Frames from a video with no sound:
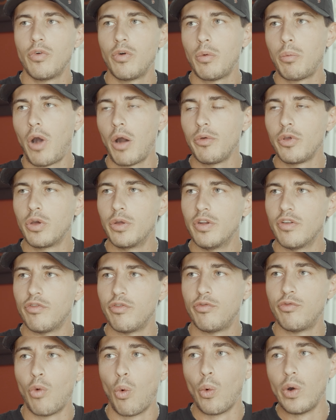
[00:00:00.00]
probably good into
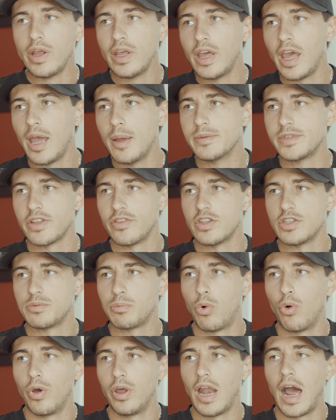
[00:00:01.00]
40 games at this
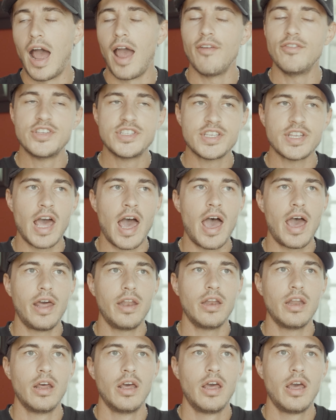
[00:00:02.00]
point, I've
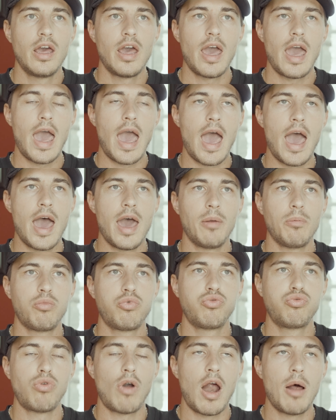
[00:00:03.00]
sat at
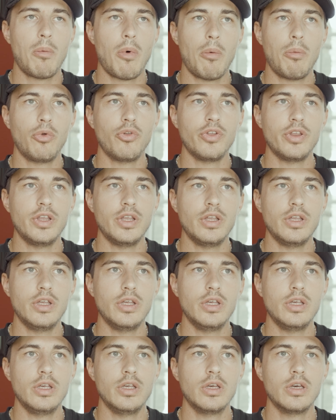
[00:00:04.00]

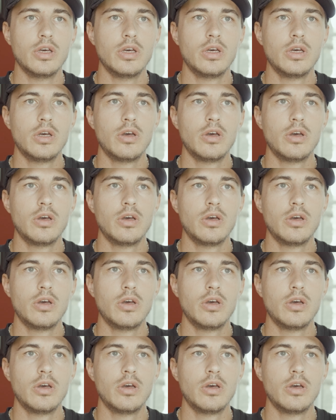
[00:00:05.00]
probably